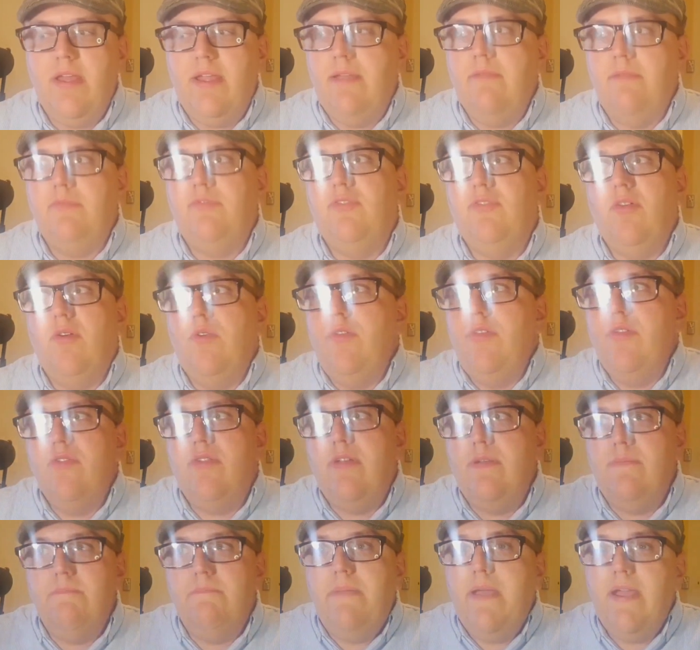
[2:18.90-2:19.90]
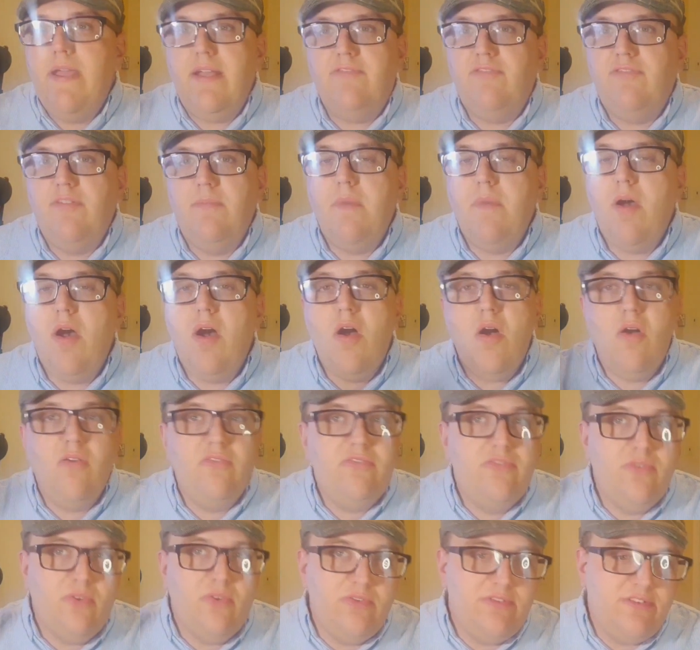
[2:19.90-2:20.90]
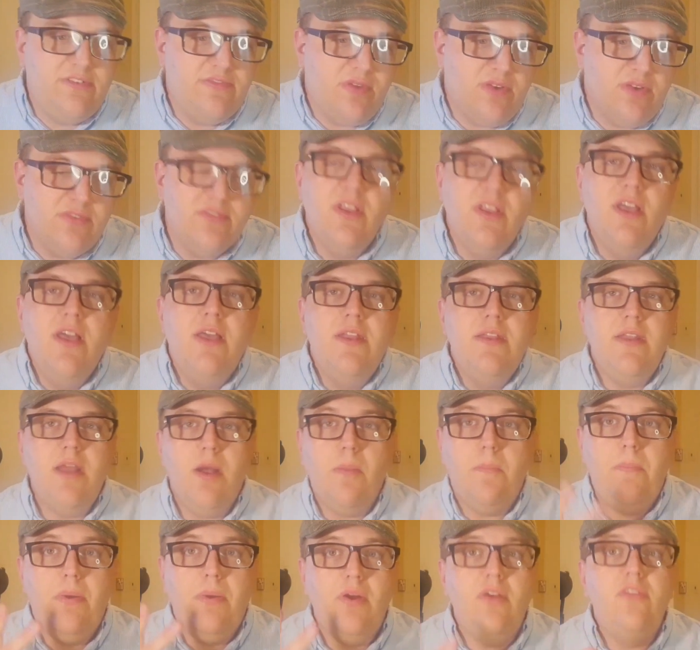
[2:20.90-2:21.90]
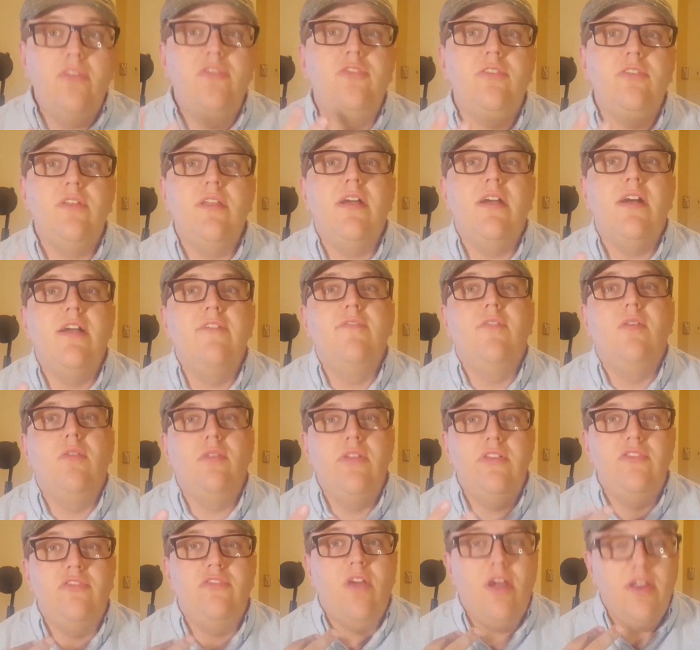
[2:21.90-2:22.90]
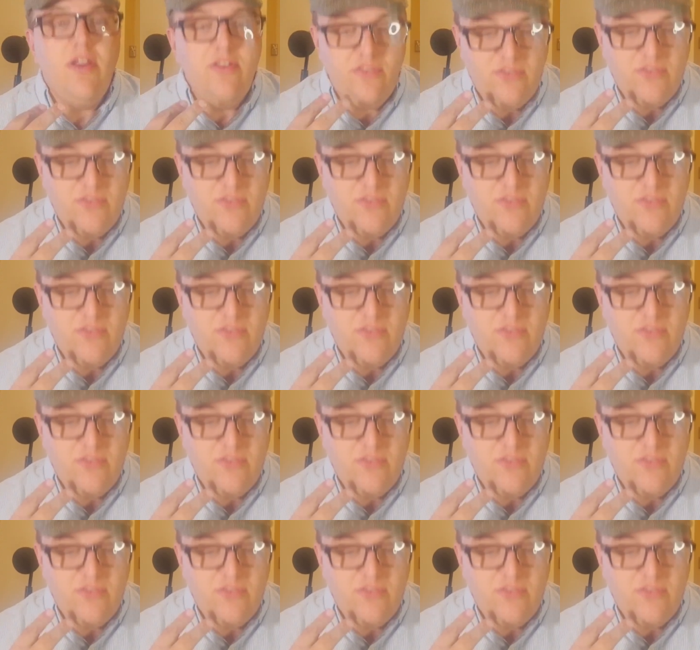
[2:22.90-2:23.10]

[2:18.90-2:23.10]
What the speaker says: So you can pick from all sorts of ones. Now, personally, I've only tried